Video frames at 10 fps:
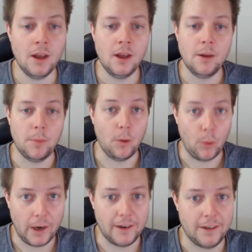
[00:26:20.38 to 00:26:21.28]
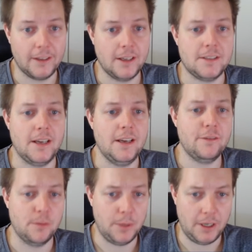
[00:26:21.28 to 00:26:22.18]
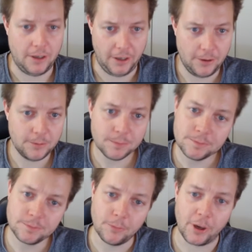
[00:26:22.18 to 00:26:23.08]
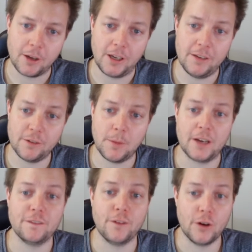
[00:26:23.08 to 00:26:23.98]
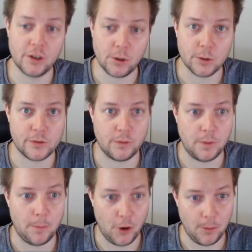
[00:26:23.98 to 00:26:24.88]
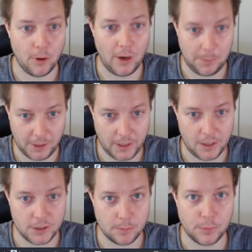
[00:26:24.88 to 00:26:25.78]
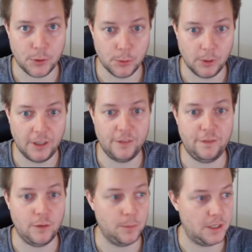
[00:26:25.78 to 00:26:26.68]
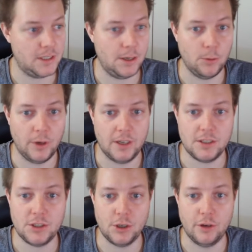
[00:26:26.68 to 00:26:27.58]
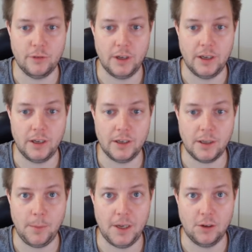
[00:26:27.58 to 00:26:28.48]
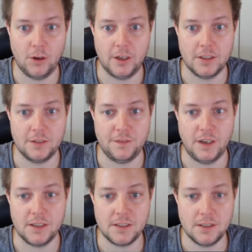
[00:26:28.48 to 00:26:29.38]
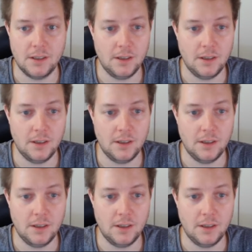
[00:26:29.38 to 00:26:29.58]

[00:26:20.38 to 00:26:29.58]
But wait, it gets even better now. We can even make phone calls from the mobile application, purely from the telnet server command line interface.